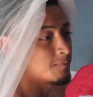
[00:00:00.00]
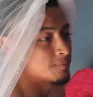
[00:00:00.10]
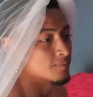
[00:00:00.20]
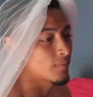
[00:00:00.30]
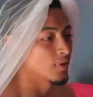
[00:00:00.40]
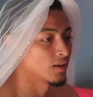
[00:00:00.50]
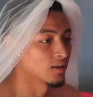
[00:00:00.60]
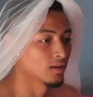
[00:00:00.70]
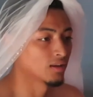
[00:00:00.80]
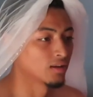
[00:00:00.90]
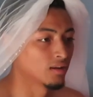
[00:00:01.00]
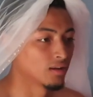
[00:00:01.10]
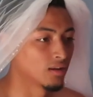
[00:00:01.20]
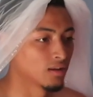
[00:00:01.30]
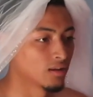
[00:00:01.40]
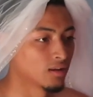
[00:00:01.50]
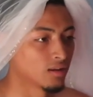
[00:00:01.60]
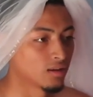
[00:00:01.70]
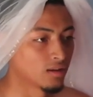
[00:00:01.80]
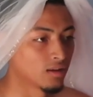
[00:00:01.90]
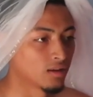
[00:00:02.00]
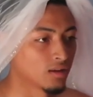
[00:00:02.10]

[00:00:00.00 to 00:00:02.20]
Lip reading: (no one is talking)